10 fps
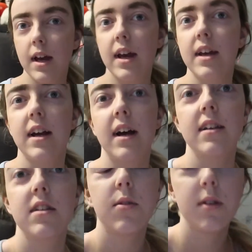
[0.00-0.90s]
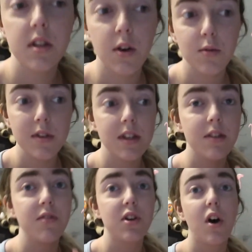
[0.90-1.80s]
Hey guys, so I totally
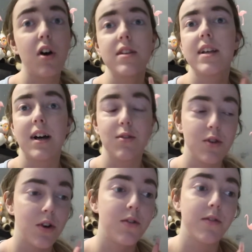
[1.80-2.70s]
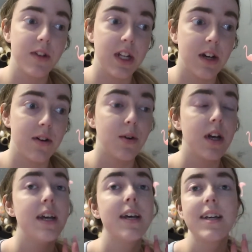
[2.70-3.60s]
forgot to outro the video
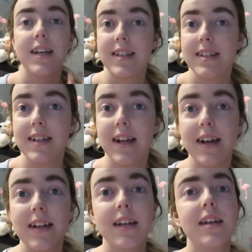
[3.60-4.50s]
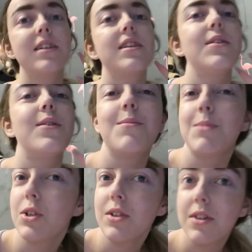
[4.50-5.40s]
yesterday, so I'm
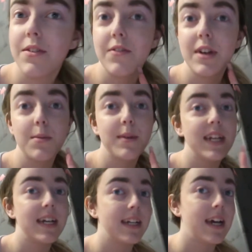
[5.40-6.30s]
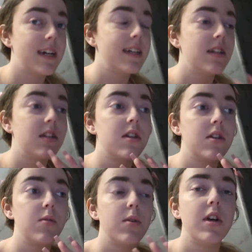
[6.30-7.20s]
just filming again
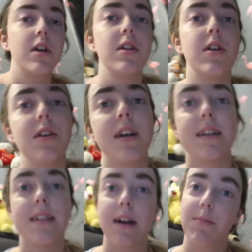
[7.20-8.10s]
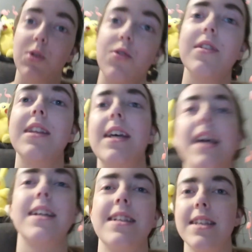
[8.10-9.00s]
to show you guys that I'm currently
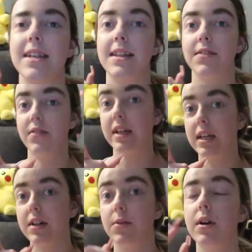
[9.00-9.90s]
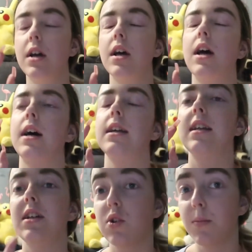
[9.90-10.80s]
editing the video, and
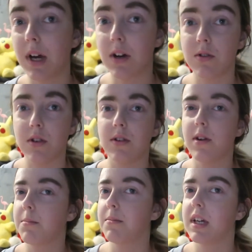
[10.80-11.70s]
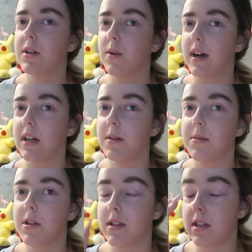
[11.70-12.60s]
it should be out soon. I'm being quiet
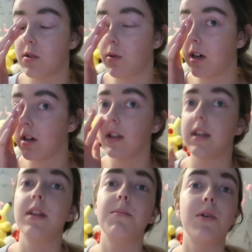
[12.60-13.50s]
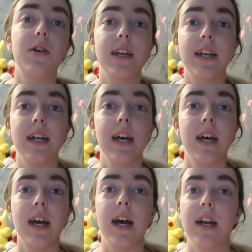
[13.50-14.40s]
because it's quite early in the morning
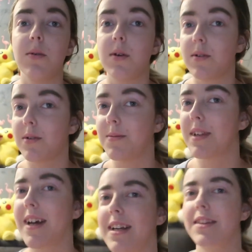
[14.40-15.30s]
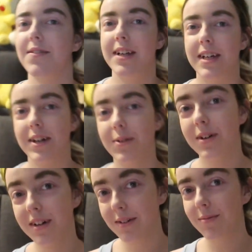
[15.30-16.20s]
and I woke up to edit the video.
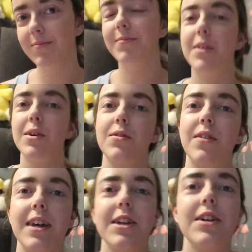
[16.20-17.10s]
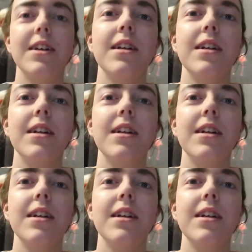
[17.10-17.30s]
Motivation.